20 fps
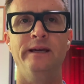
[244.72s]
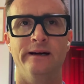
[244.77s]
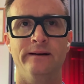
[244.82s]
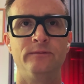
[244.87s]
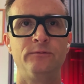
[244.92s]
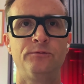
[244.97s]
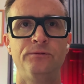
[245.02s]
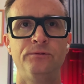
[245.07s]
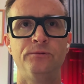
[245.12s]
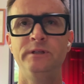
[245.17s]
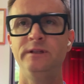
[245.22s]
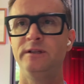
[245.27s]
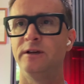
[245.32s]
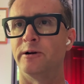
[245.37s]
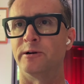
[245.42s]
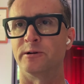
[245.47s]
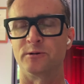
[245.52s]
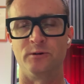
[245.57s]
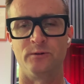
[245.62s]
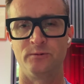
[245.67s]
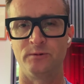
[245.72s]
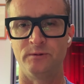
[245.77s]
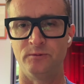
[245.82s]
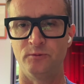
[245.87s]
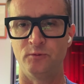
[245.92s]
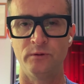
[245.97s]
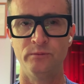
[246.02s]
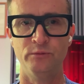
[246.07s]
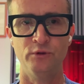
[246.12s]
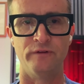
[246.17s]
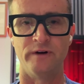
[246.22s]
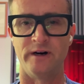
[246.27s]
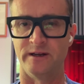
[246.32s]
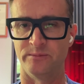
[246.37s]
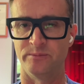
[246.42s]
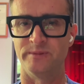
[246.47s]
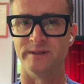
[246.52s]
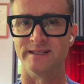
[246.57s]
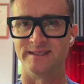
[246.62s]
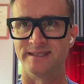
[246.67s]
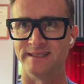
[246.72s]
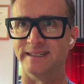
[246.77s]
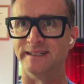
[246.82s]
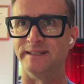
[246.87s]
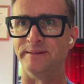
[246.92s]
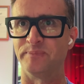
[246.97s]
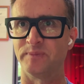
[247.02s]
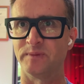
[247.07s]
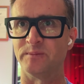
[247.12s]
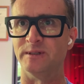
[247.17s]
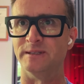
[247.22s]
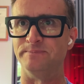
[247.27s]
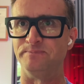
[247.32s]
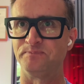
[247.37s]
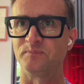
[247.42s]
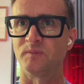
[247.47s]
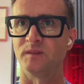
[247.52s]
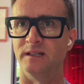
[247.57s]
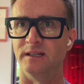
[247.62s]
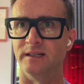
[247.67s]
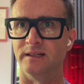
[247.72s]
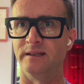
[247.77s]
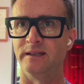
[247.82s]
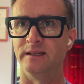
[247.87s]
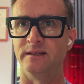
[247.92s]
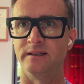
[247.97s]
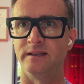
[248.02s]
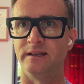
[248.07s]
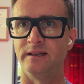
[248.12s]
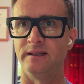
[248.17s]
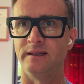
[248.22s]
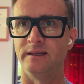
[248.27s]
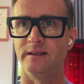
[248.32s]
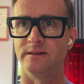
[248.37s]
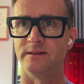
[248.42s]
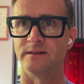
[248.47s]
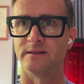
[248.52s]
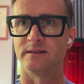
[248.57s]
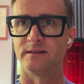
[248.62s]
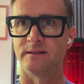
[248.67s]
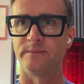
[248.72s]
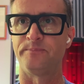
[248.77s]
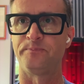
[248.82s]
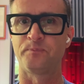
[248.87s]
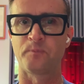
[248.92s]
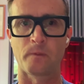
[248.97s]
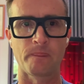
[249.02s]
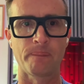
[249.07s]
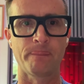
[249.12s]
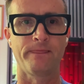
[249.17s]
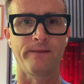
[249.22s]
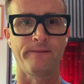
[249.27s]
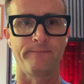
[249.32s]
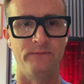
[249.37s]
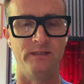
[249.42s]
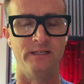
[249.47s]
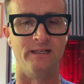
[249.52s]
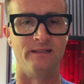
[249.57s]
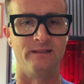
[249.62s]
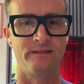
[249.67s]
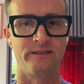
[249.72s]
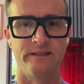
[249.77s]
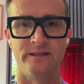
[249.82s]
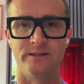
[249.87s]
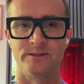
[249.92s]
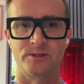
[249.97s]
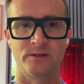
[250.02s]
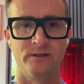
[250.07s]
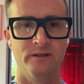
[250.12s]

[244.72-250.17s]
Read the article. We'll move on. But okay, I'll definitely take a look.